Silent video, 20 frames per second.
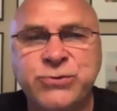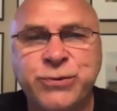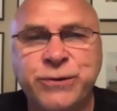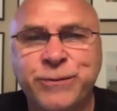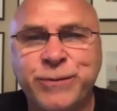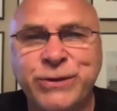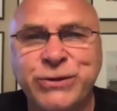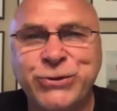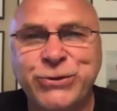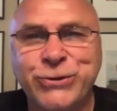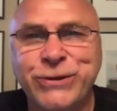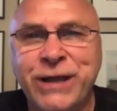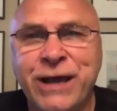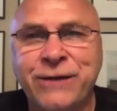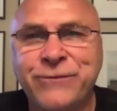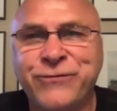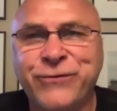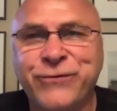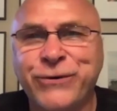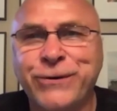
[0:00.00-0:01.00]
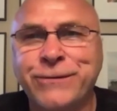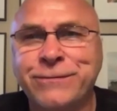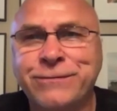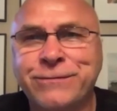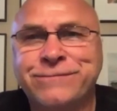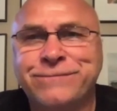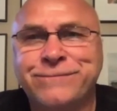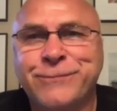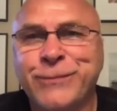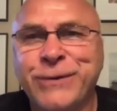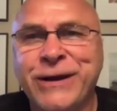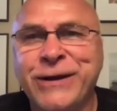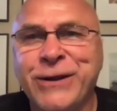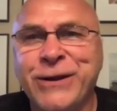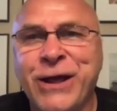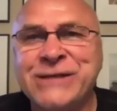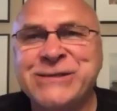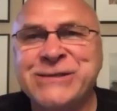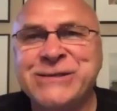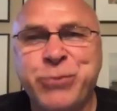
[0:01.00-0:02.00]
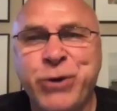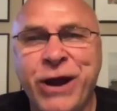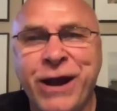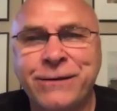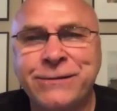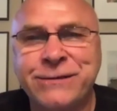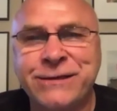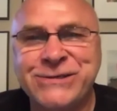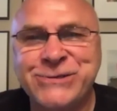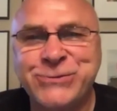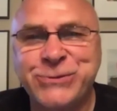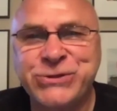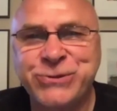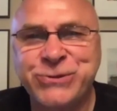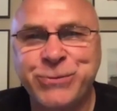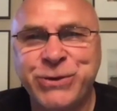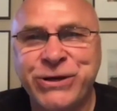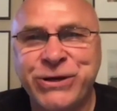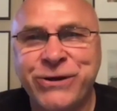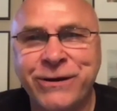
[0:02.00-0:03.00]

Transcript: We've been doing that we had lots of practice. We should be good.